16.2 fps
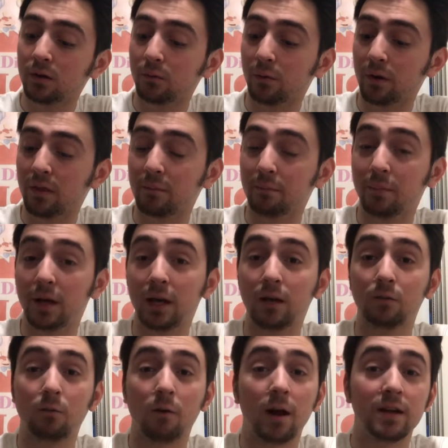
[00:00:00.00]
one of the
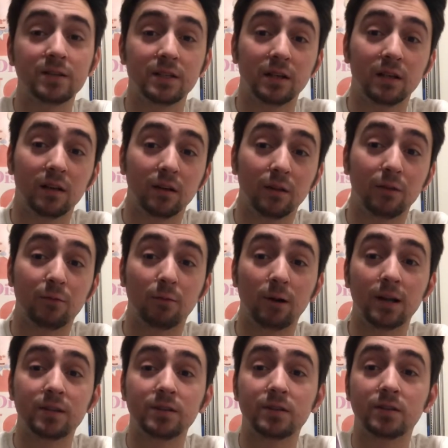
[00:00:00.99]
main rising
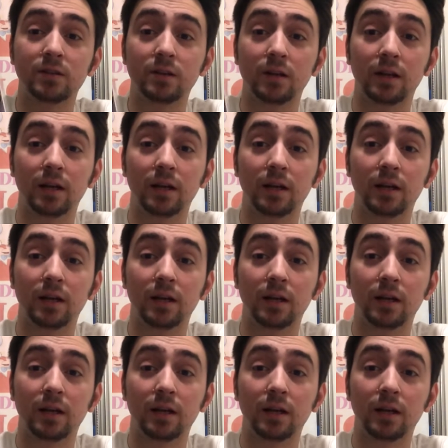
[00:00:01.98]
threats